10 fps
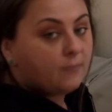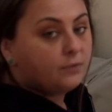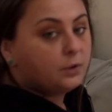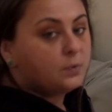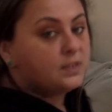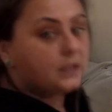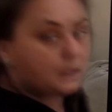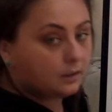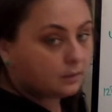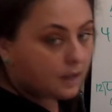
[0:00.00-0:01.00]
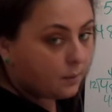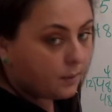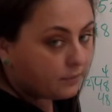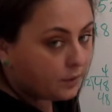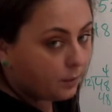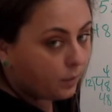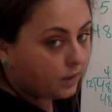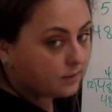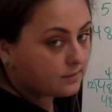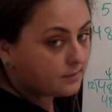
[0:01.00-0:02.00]
you see it, however it
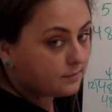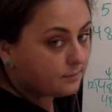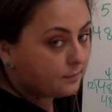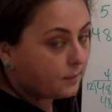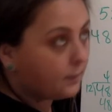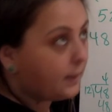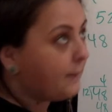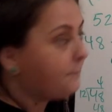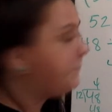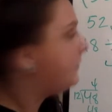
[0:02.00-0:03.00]
works. Okay?